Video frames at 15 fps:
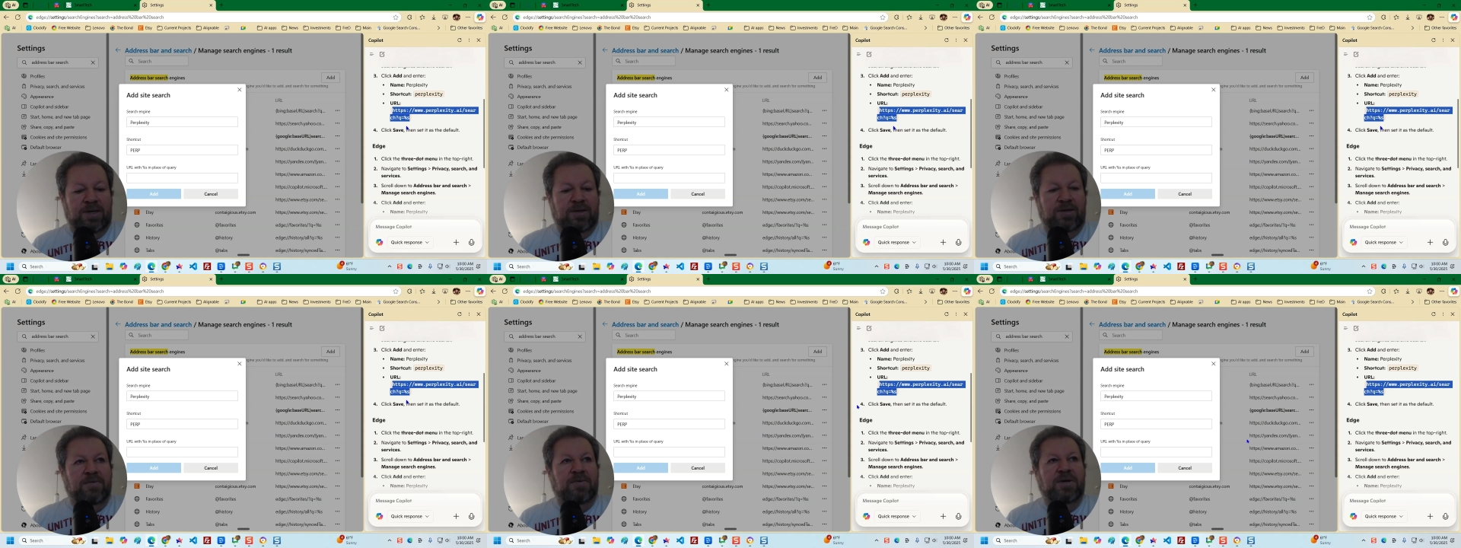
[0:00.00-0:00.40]

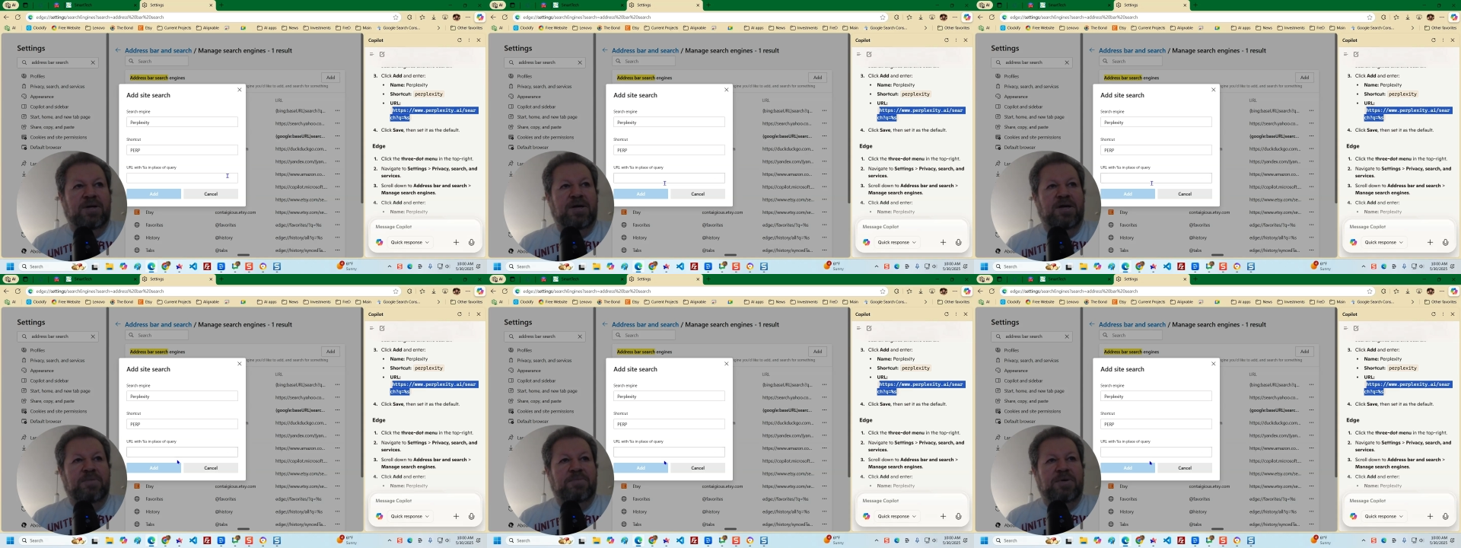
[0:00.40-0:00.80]
You want
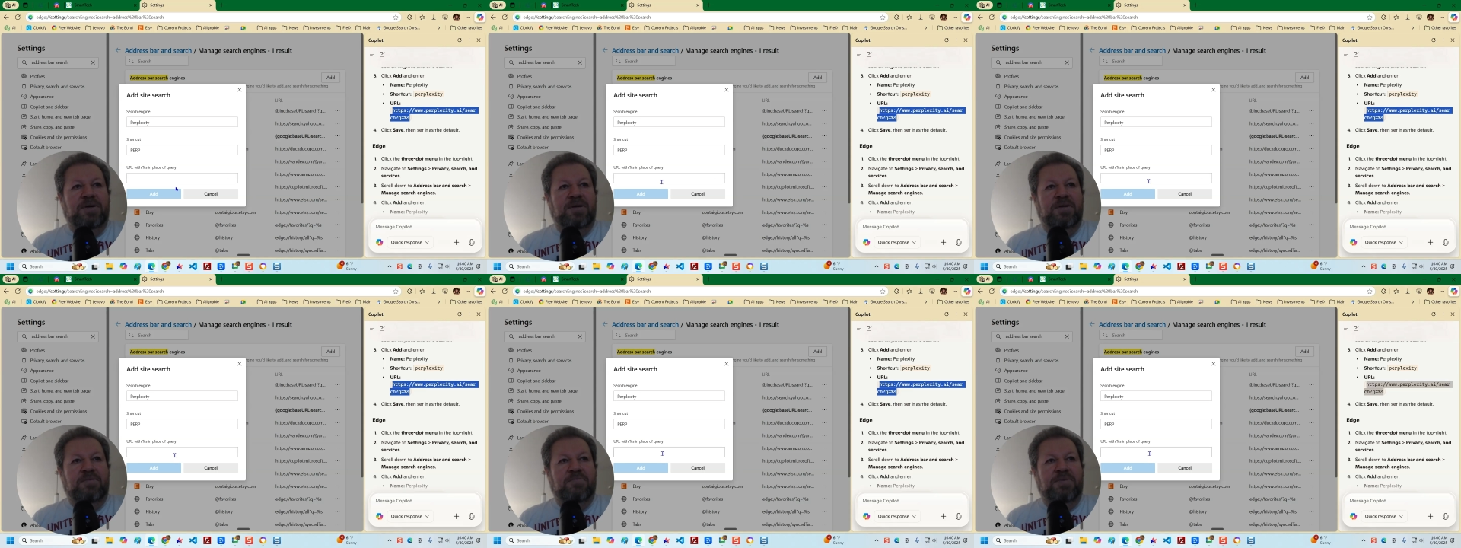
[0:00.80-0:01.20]
to copy
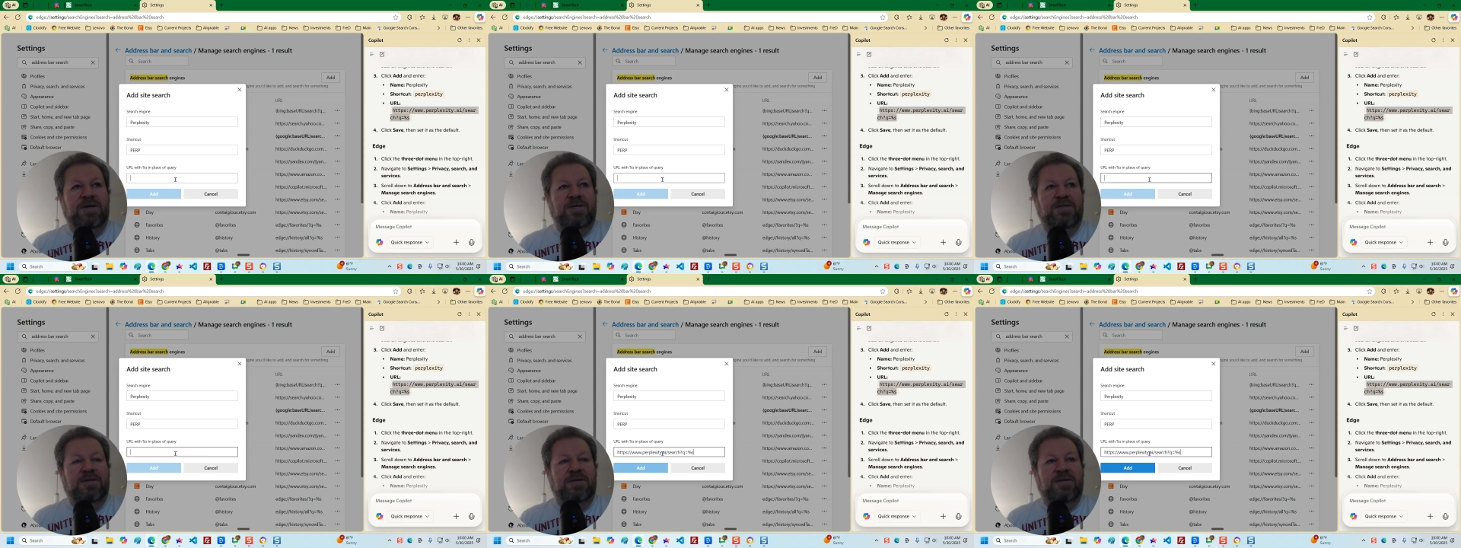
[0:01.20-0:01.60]
it and
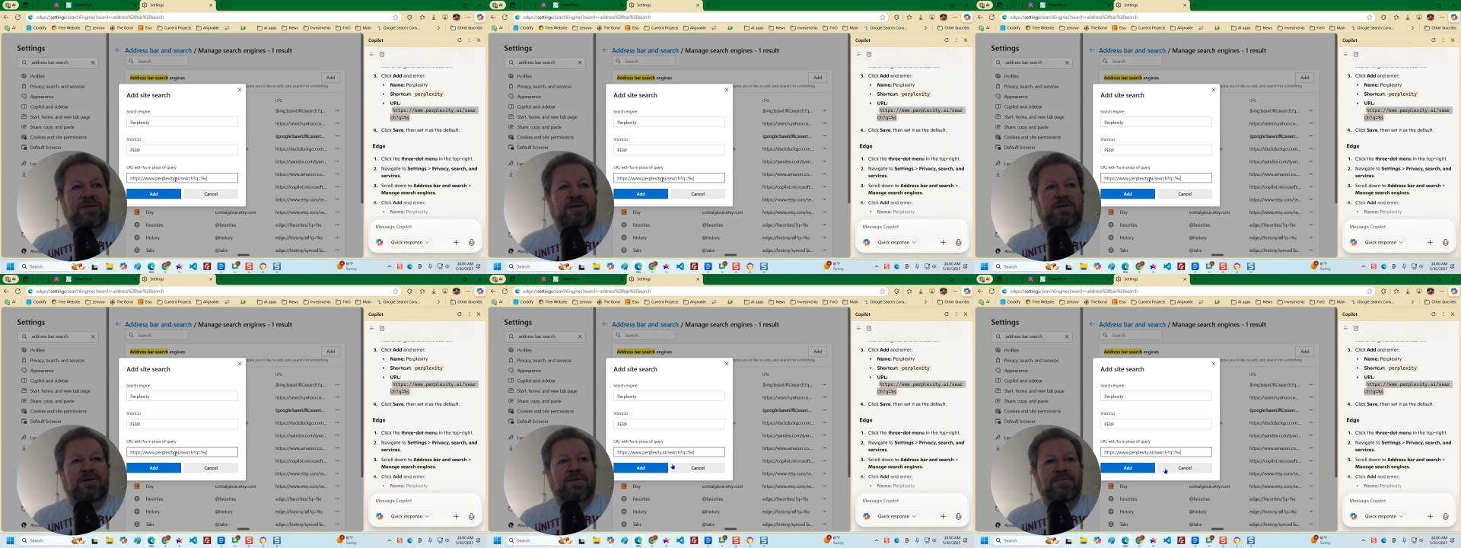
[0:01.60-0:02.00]
paste it in
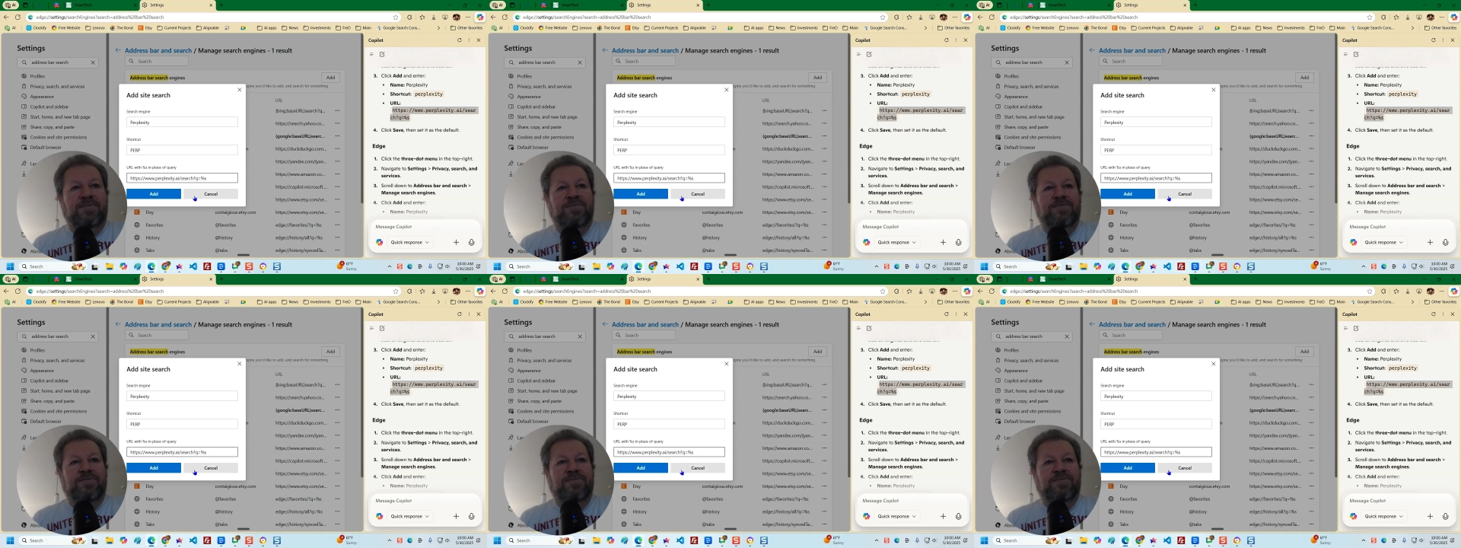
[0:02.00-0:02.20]
here.